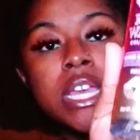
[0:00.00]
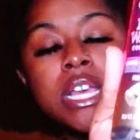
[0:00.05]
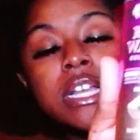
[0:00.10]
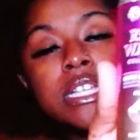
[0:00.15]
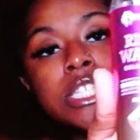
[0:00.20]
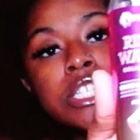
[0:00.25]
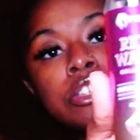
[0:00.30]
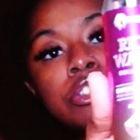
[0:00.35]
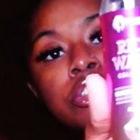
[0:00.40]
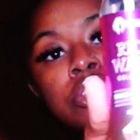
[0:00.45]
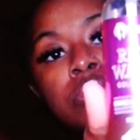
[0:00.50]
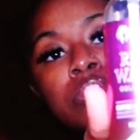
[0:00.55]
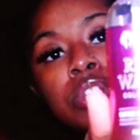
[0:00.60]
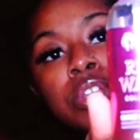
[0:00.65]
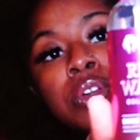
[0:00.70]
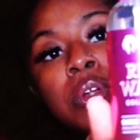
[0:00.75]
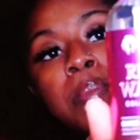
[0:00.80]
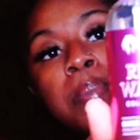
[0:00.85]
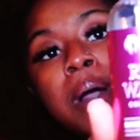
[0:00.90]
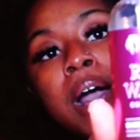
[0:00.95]
It's a cute
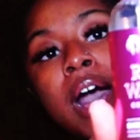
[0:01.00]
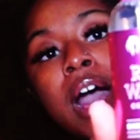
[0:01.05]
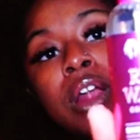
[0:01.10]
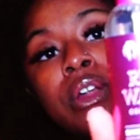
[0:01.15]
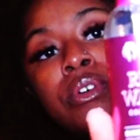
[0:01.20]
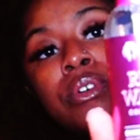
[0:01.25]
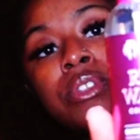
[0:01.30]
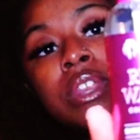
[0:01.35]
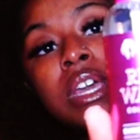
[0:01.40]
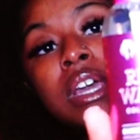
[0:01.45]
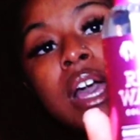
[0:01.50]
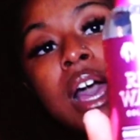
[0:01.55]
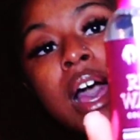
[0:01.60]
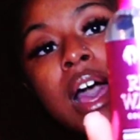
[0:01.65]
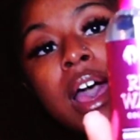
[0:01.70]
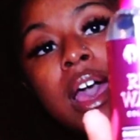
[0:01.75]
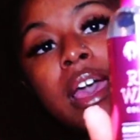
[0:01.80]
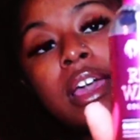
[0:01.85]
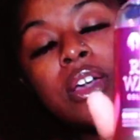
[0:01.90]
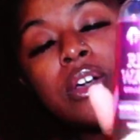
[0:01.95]
little bottle they
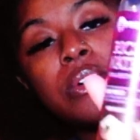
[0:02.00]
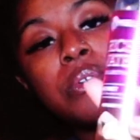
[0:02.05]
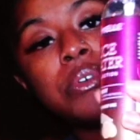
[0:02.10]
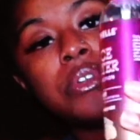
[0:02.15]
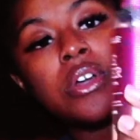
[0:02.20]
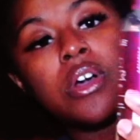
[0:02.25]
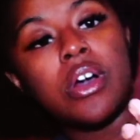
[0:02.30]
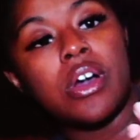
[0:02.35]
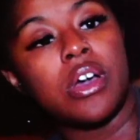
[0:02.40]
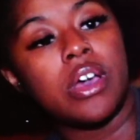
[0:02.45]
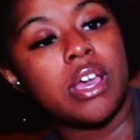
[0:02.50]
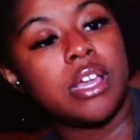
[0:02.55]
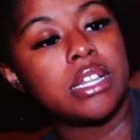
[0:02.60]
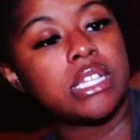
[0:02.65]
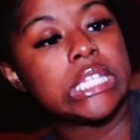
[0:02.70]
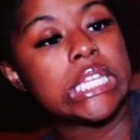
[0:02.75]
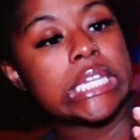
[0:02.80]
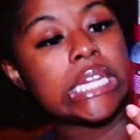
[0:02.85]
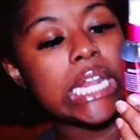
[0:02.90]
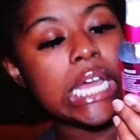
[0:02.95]
got going
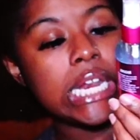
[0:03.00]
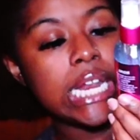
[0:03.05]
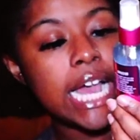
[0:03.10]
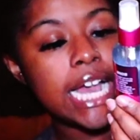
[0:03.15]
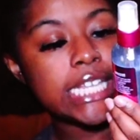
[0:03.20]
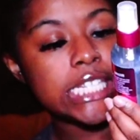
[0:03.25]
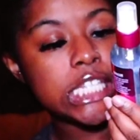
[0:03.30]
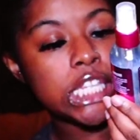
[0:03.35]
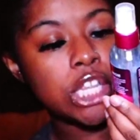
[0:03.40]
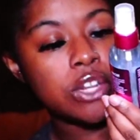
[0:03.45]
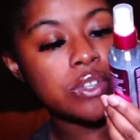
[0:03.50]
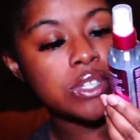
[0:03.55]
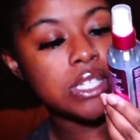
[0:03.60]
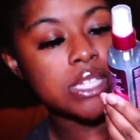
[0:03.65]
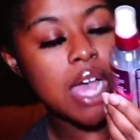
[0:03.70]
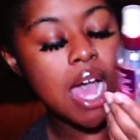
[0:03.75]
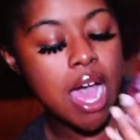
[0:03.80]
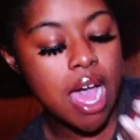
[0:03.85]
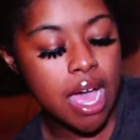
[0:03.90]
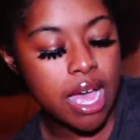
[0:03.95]
on, a nice little
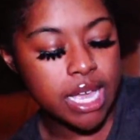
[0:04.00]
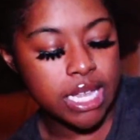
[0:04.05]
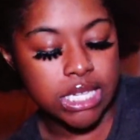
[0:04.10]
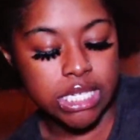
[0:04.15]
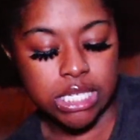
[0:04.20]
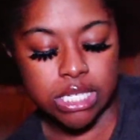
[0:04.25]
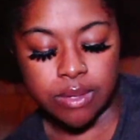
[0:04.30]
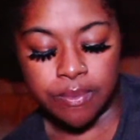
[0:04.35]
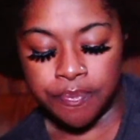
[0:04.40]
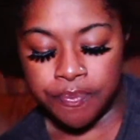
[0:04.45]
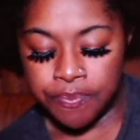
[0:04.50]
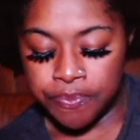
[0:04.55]
size.